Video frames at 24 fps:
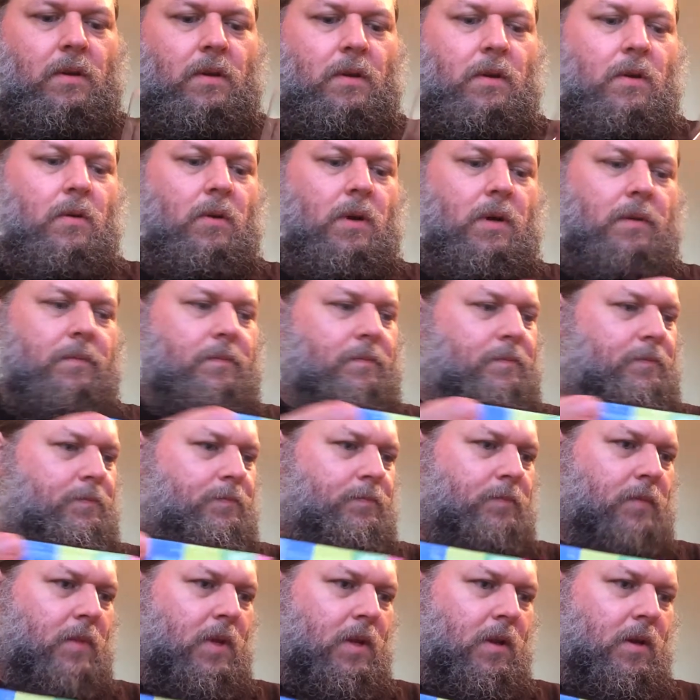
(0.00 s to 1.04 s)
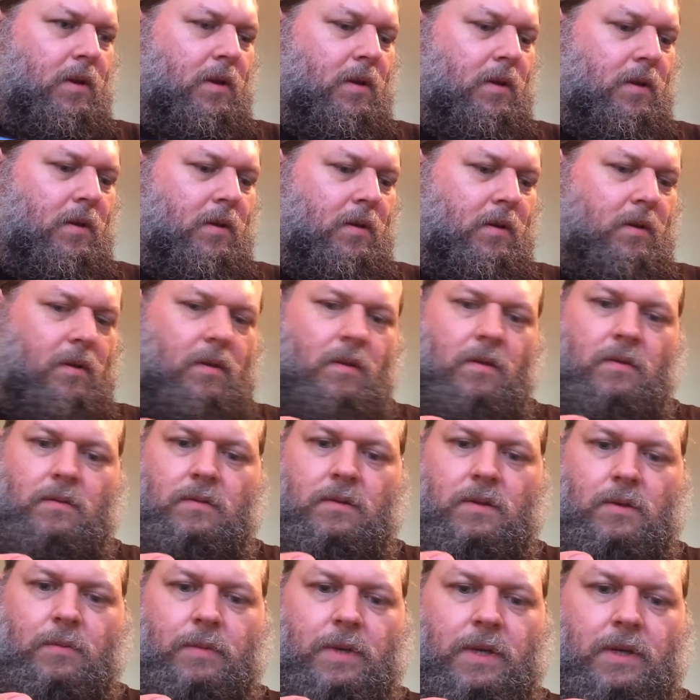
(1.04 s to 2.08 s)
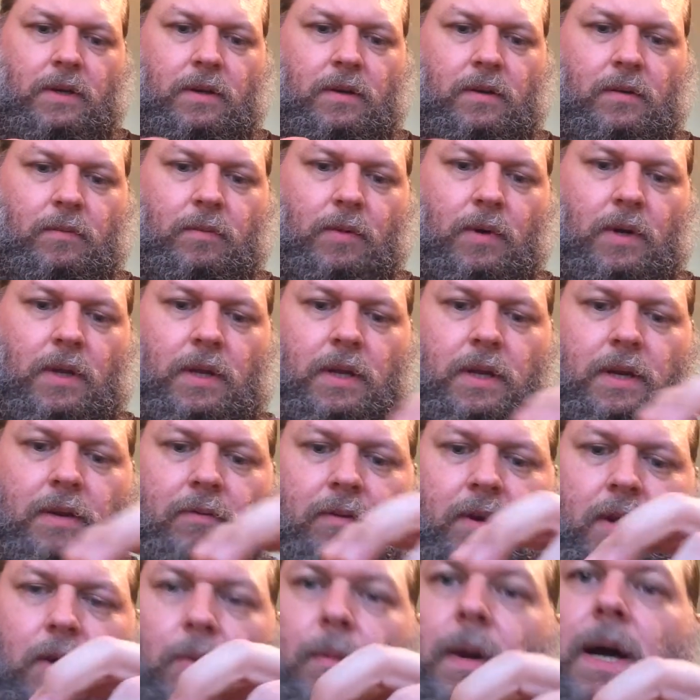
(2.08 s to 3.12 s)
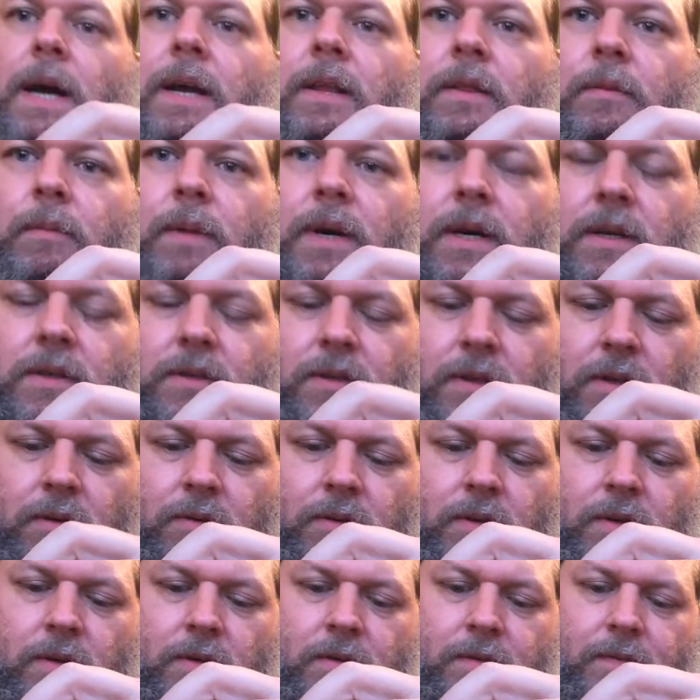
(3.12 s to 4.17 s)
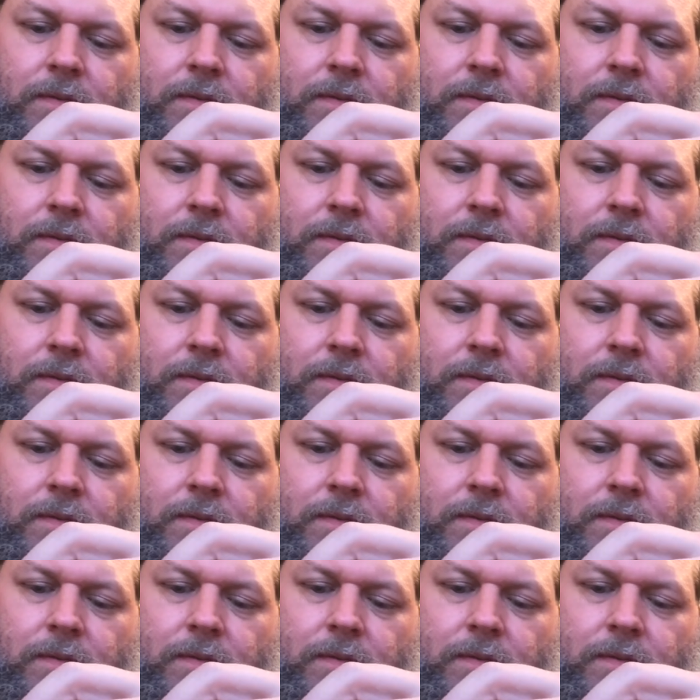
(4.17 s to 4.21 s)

Oh well, no big deal. Probably never go back in the box anyway.